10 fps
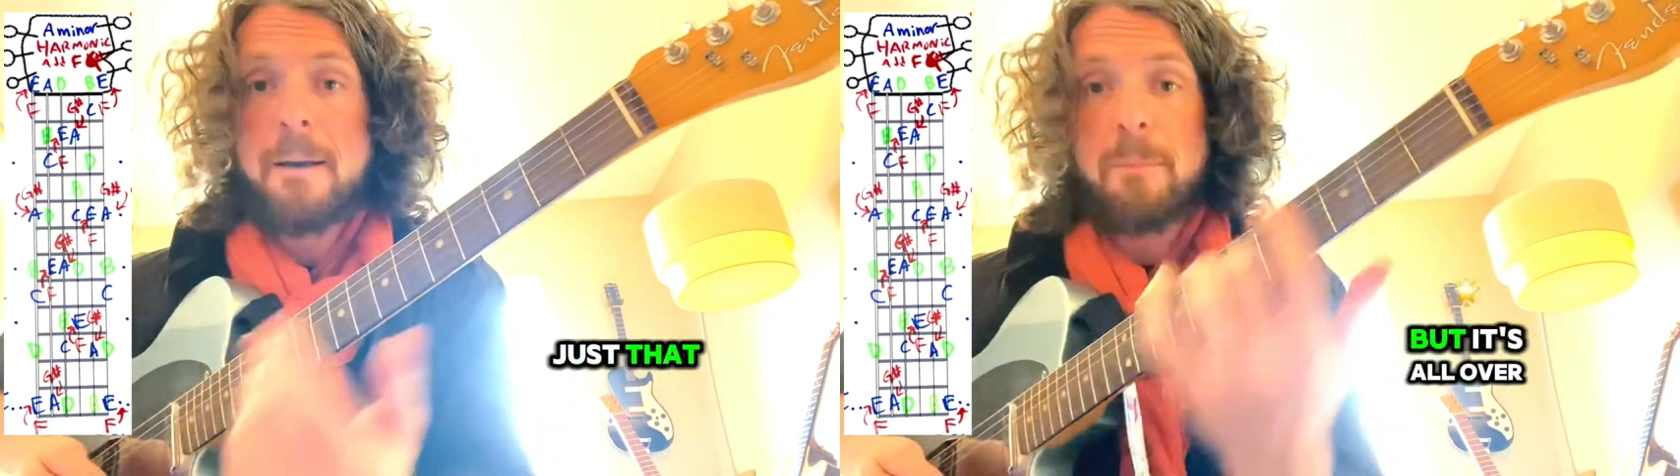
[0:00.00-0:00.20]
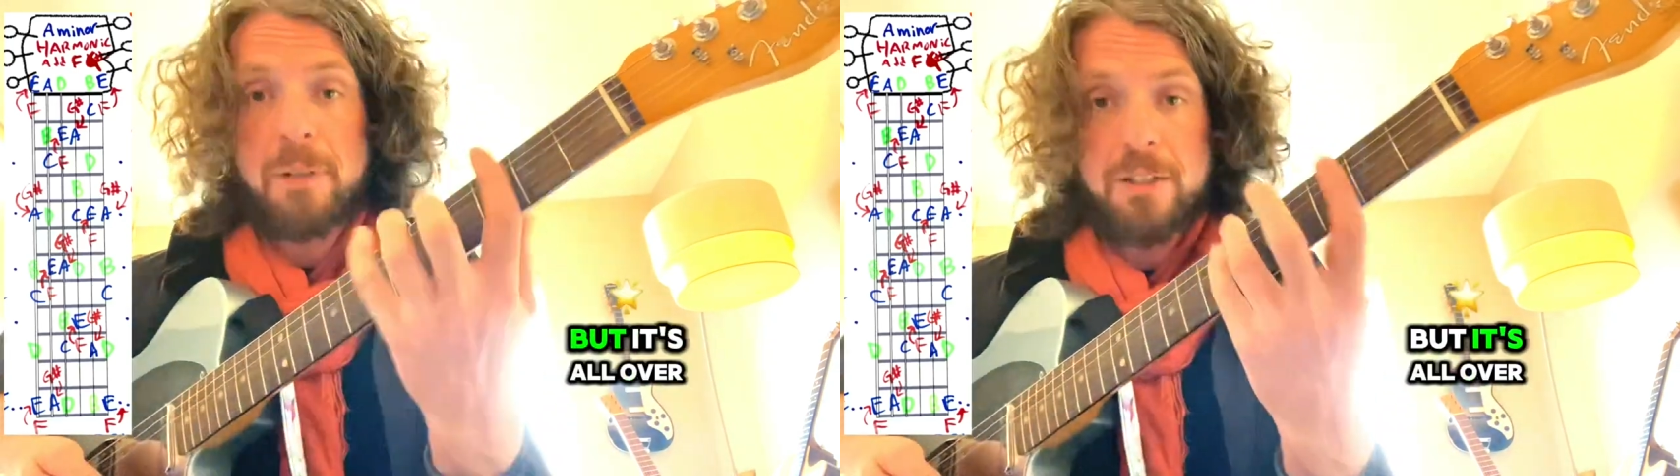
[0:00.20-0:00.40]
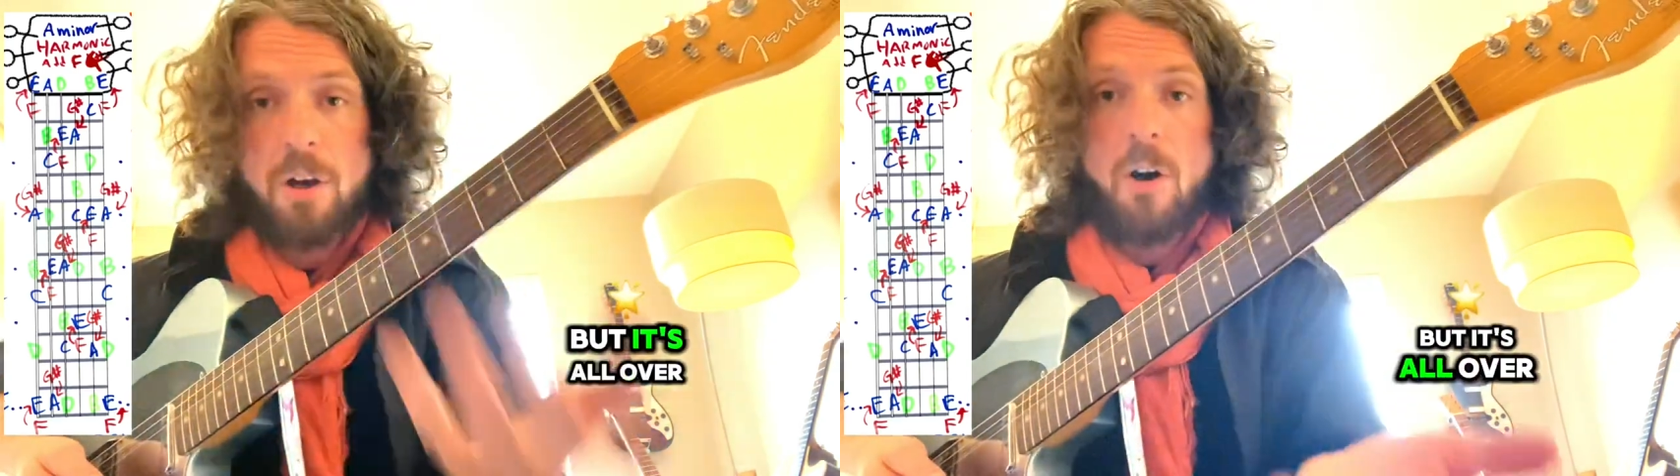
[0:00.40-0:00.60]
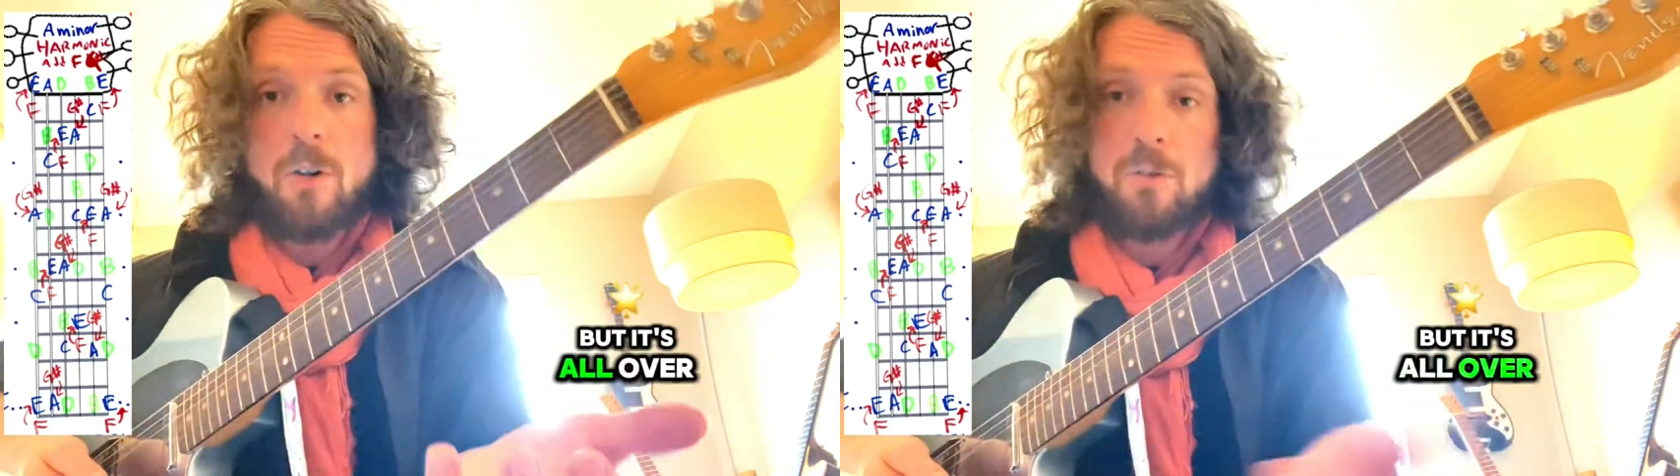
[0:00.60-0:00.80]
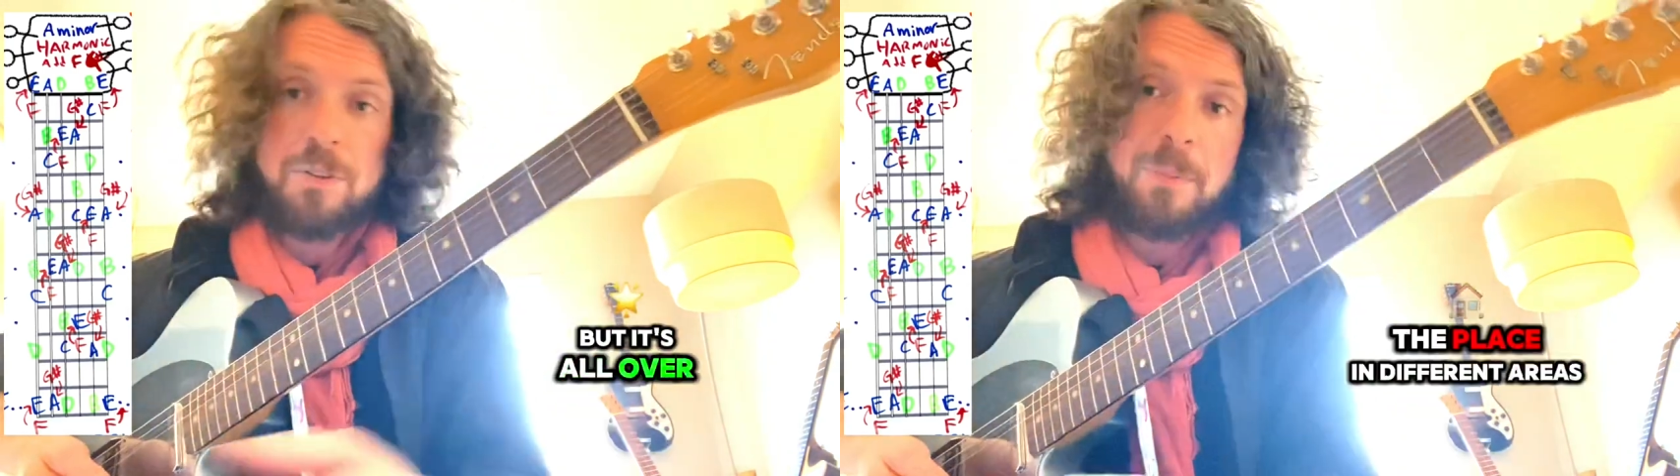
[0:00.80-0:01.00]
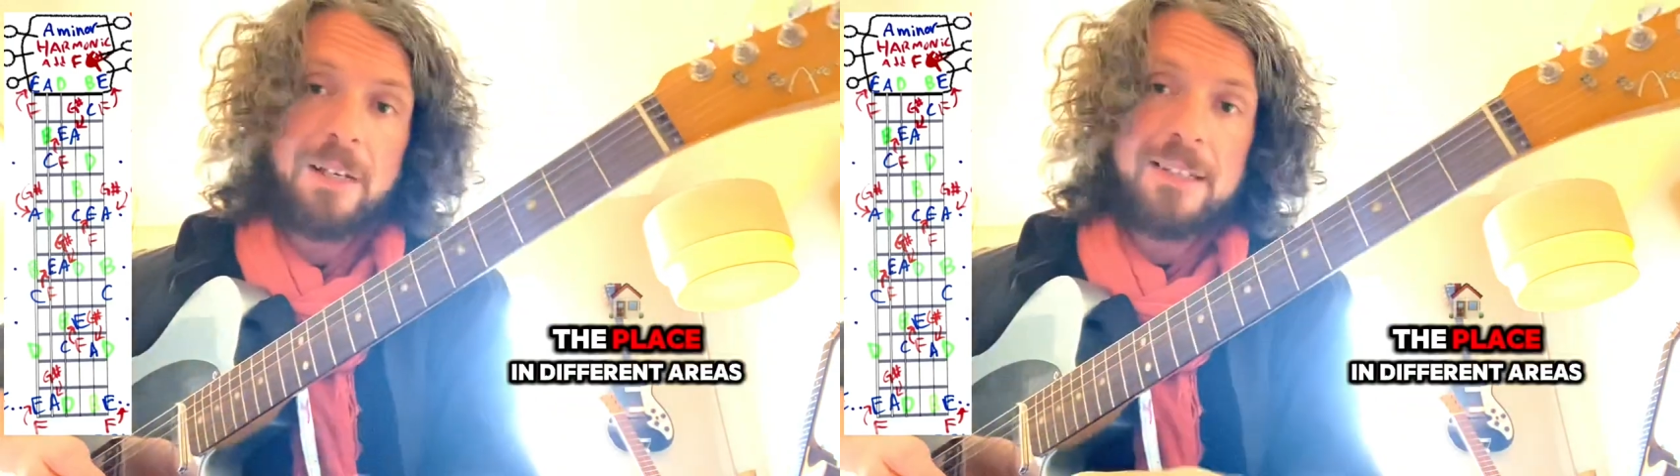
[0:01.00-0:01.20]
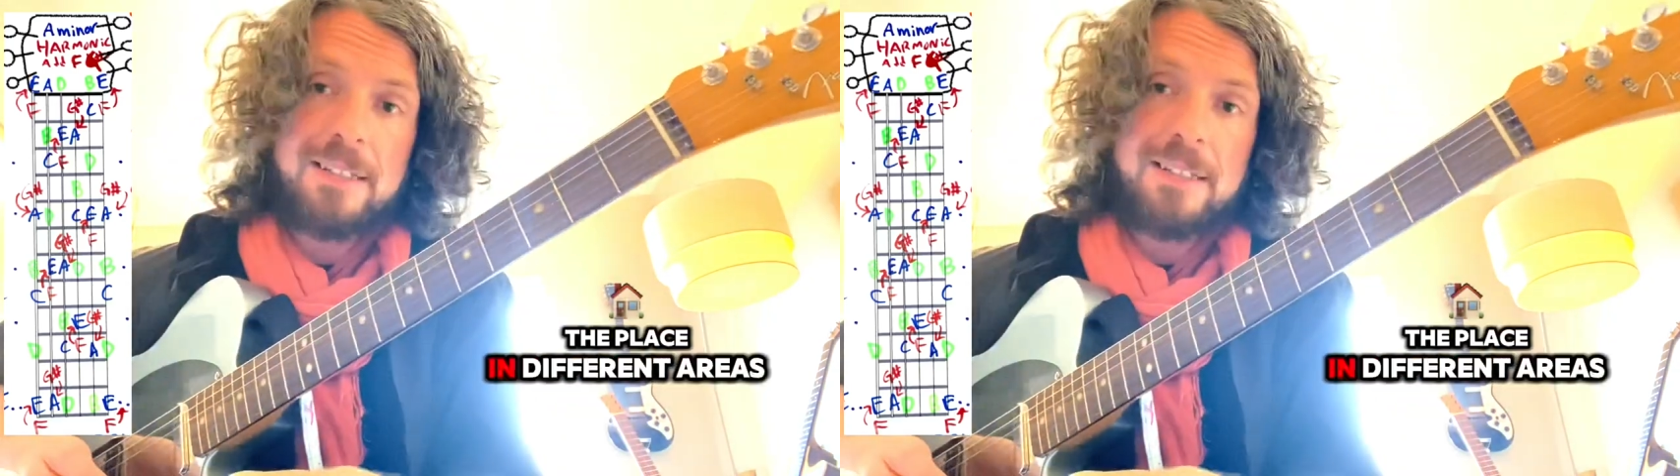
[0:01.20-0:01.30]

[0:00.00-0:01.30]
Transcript: but it's all over the place in